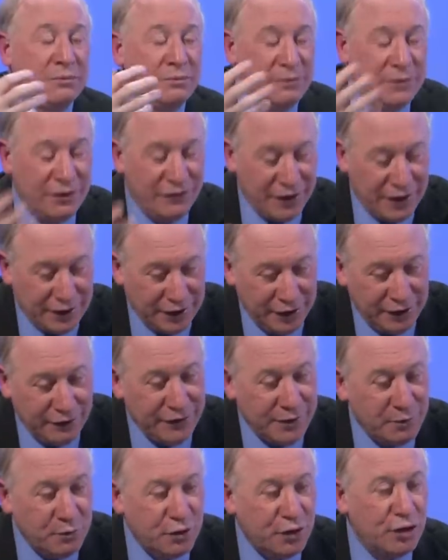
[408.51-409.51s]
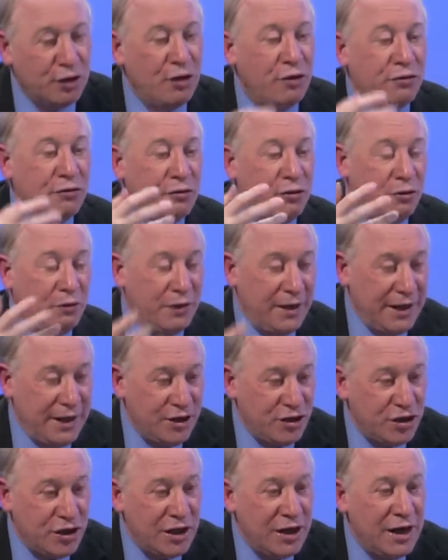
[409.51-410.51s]
If I live, I'm going to go through old
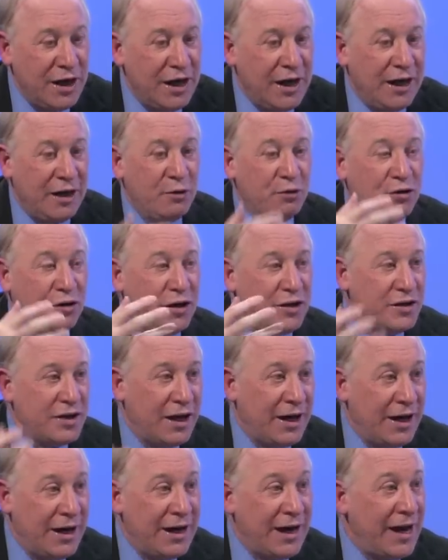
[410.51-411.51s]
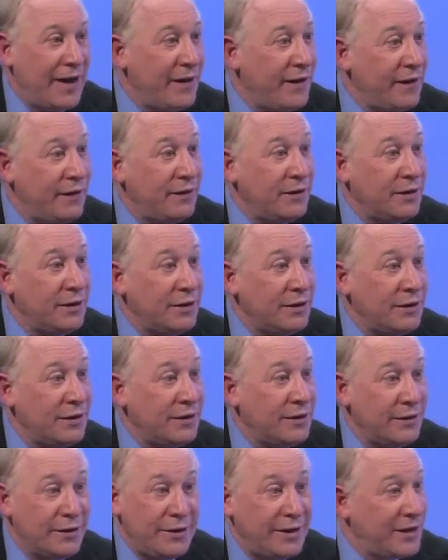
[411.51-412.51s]
age, and I'm going to die. And then
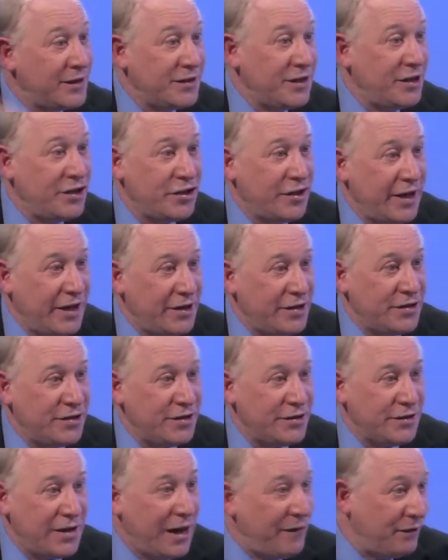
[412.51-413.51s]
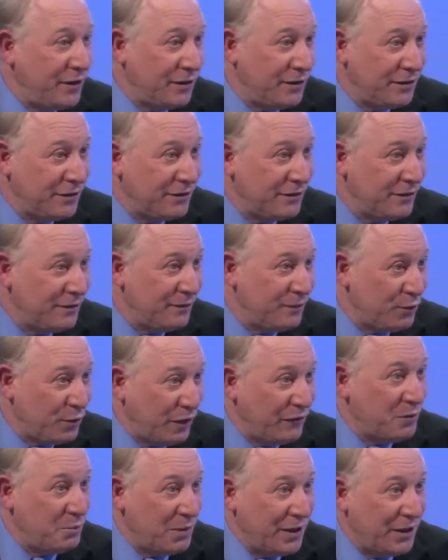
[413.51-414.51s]
the next stage of that is just heaven for
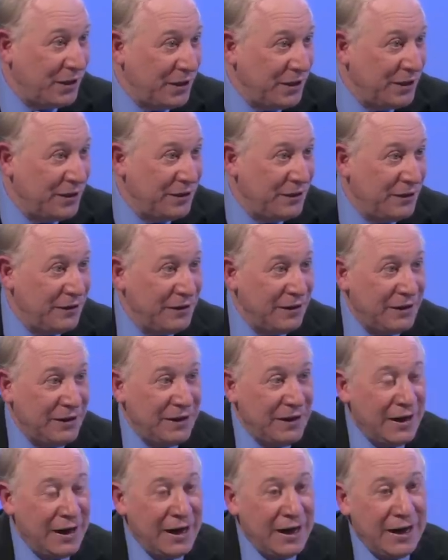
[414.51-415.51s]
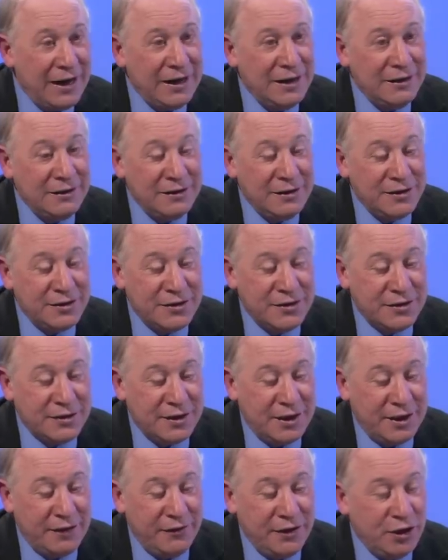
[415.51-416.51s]
everybody. And it's
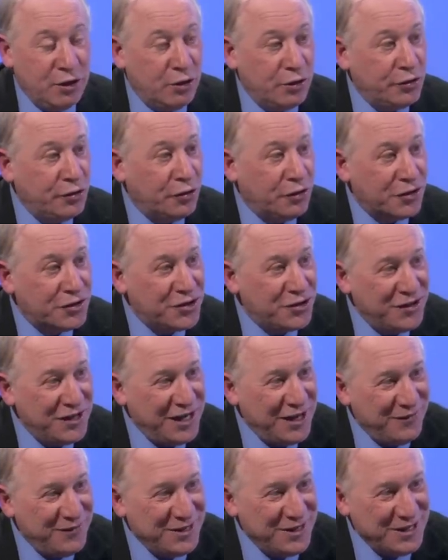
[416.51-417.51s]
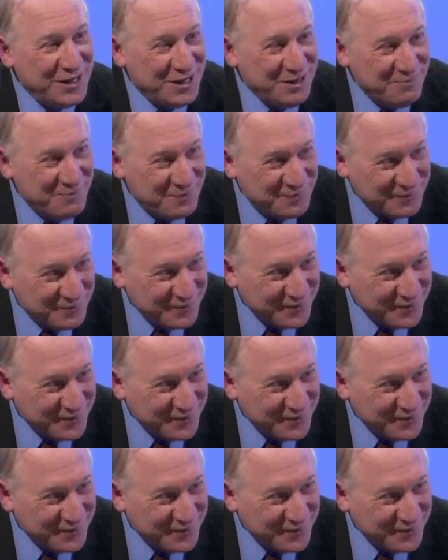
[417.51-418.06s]
kind of the old dogs go to heaven